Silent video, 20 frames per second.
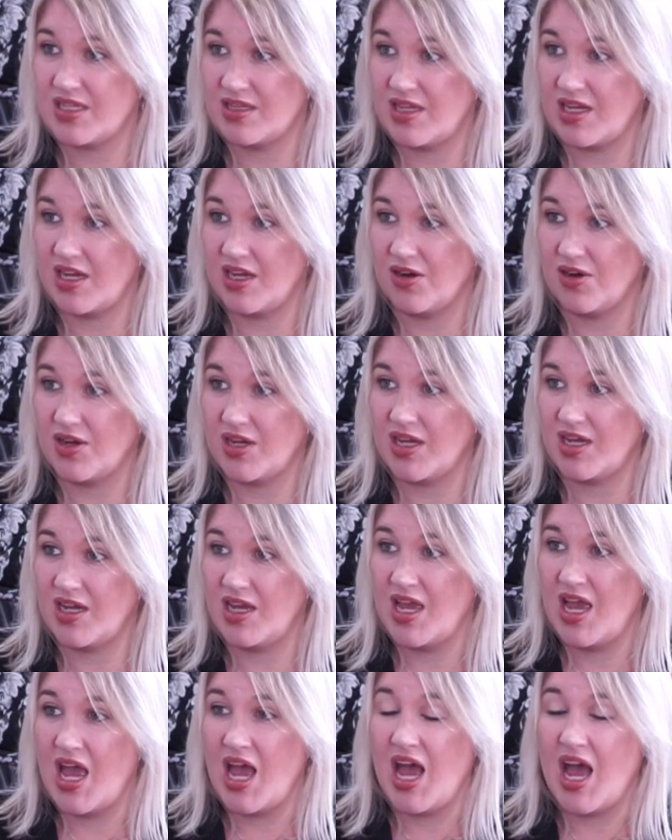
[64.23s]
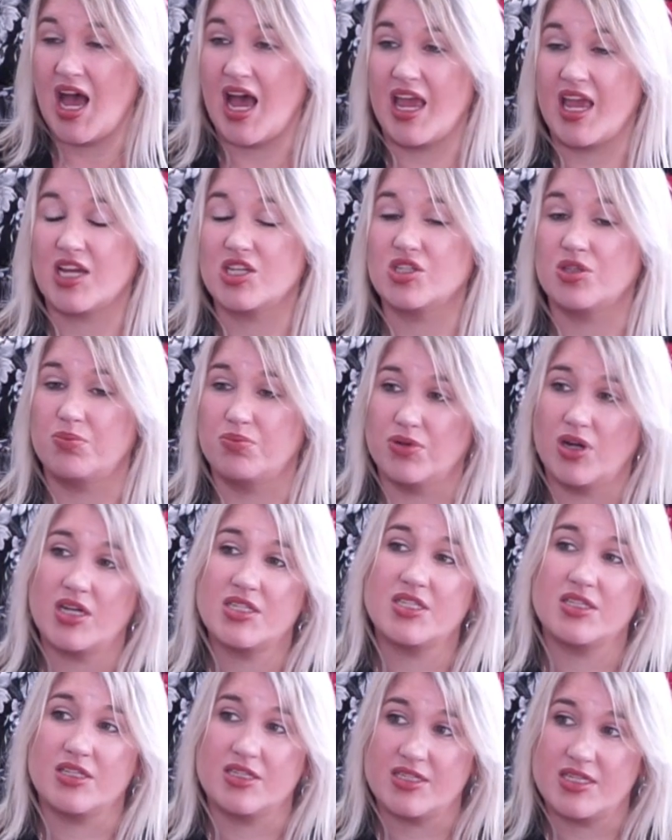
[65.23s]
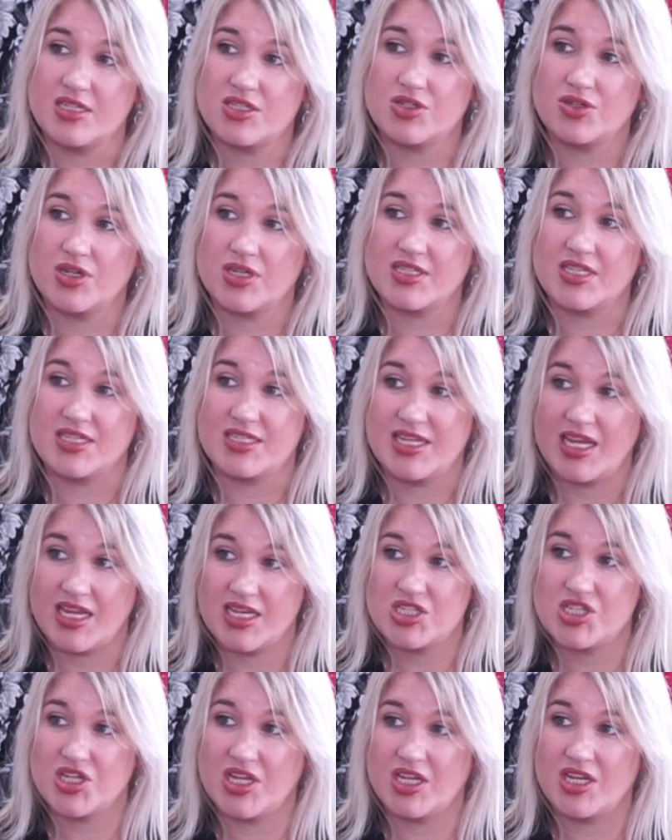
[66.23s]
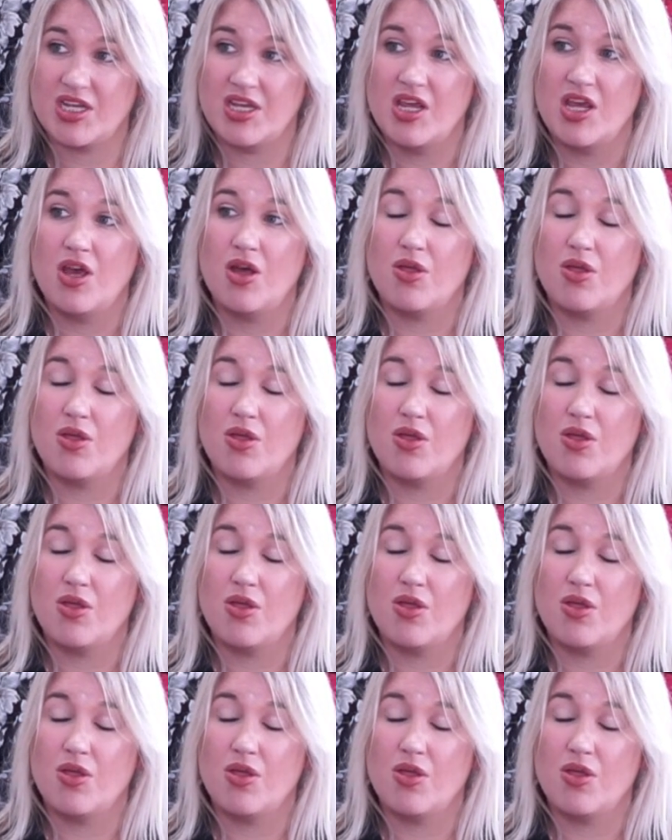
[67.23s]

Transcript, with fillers: in the area. I actually brought to the district's attention